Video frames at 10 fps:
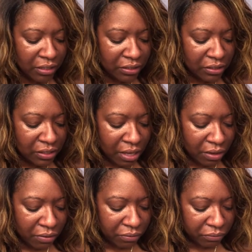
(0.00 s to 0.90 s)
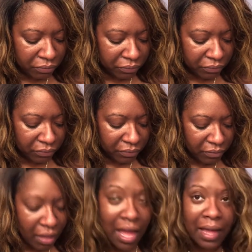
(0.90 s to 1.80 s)
So
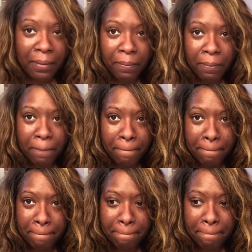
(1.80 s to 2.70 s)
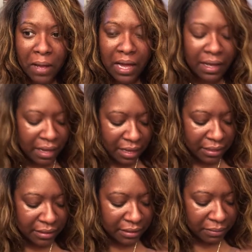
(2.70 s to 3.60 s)

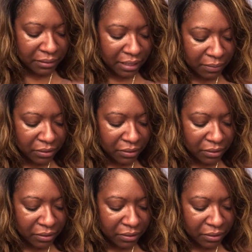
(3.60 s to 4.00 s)
in the summertime,